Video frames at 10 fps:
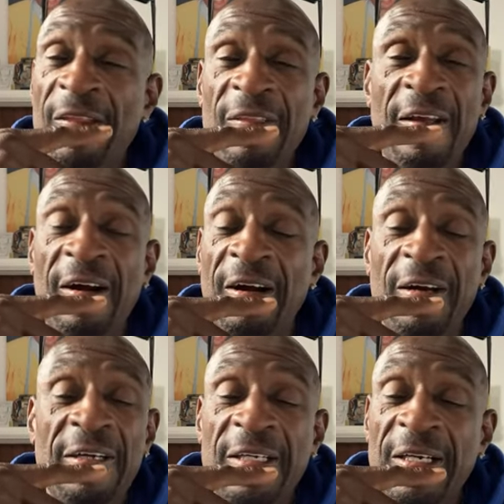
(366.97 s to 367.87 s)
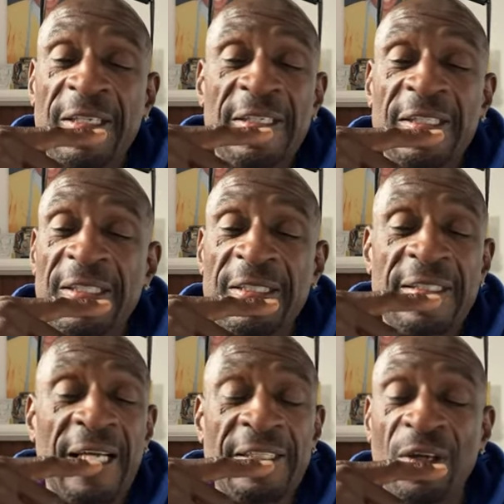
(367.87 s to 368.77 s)
Nah.
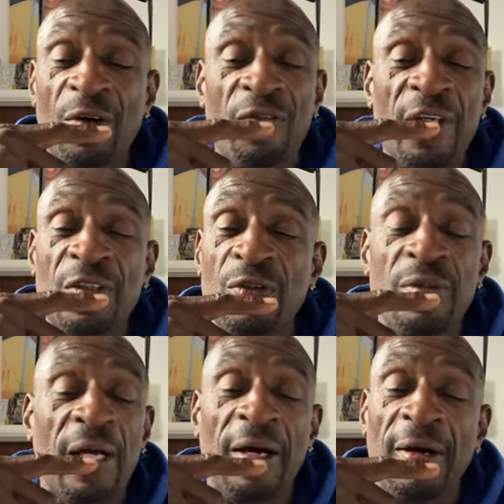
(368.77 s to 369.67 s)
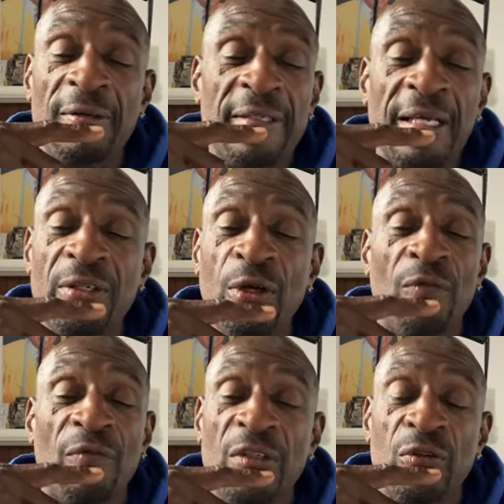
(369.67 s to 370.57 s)
Not no official,
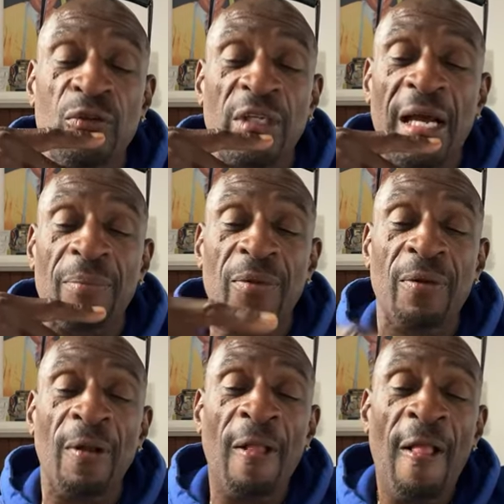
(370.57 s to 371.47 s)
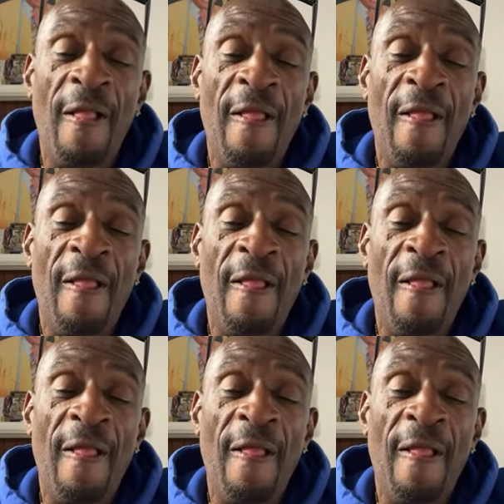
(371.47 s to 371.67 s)
not no official chapter.